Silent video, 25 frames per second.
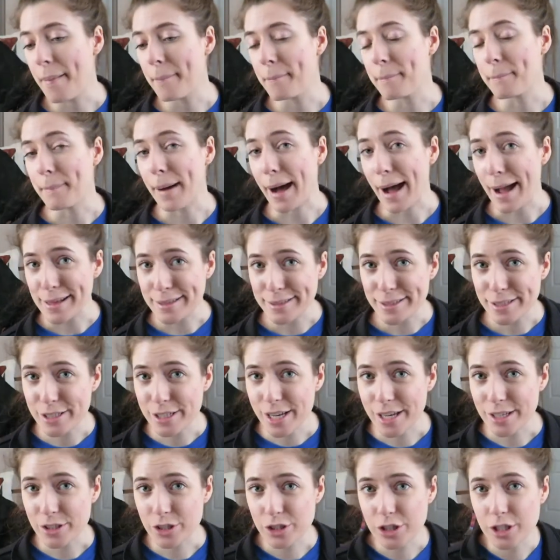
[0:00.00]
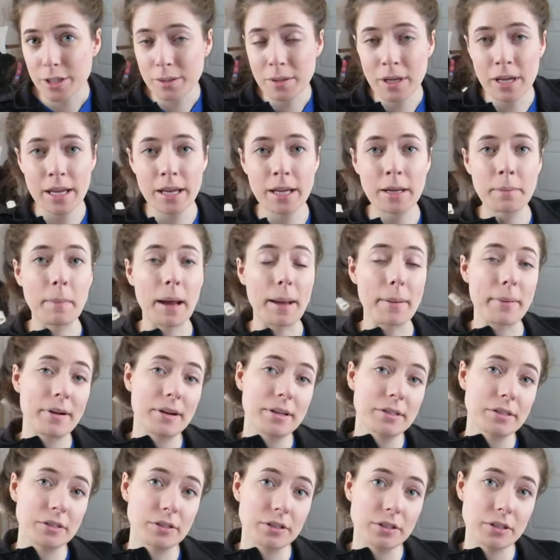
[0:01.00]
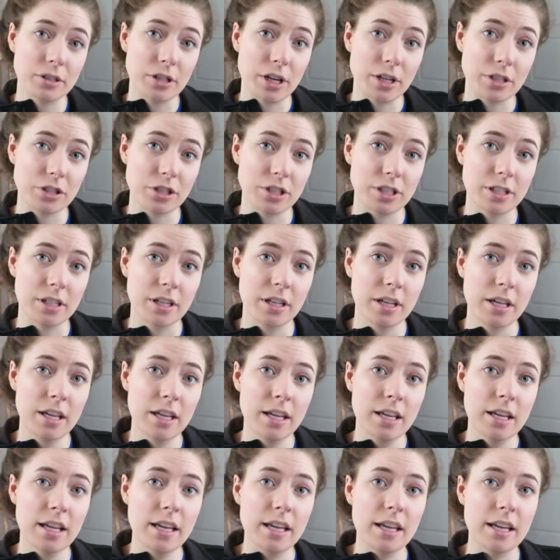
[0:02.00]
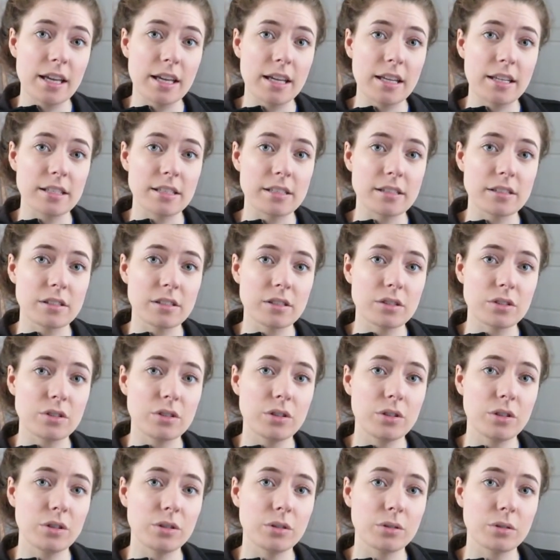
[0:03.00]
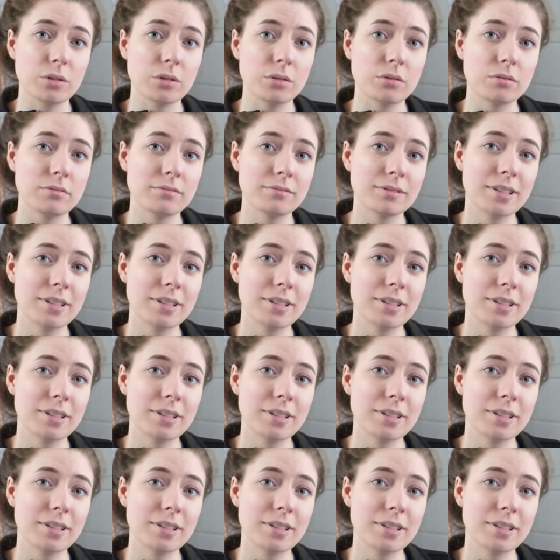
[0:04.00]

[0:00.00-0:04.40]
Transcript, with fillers: my suggestion my personal suggestion is to